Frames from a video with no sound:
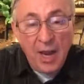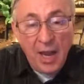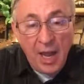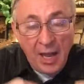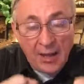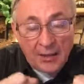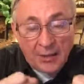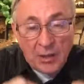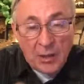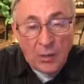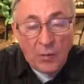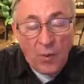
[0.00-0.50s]
a
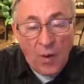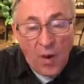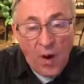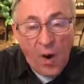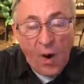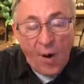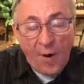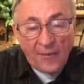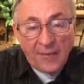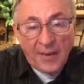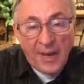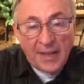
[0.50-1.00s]
new
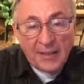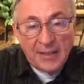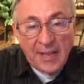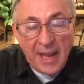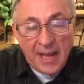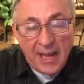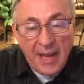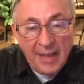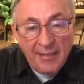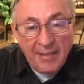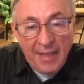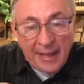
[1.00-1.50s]
heart, that,
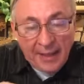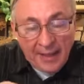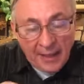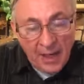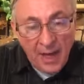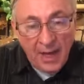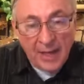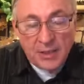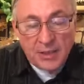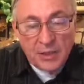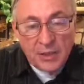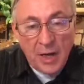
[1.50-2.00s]
that, that
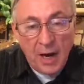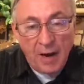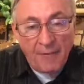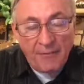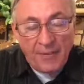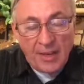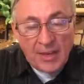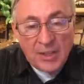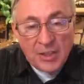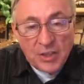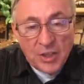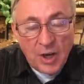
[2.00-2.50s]
cuts off,
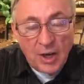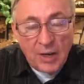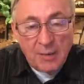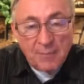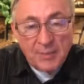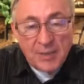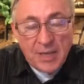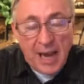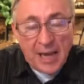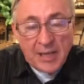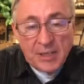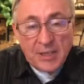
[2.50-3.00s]
that
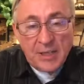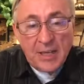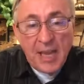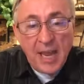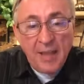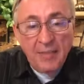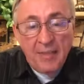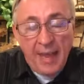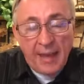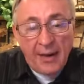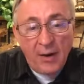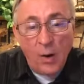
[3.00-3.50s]
circumcises
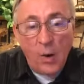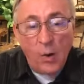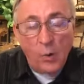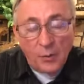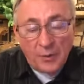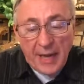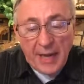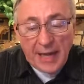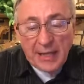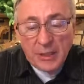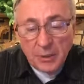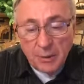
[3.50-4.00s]
that old
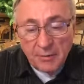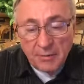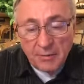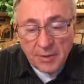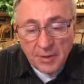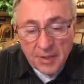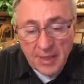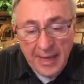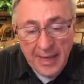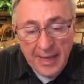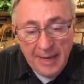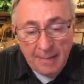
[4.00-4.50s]
nature of
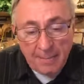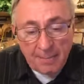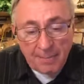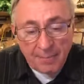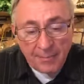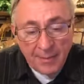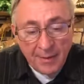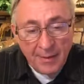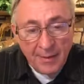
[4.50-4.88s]
sin.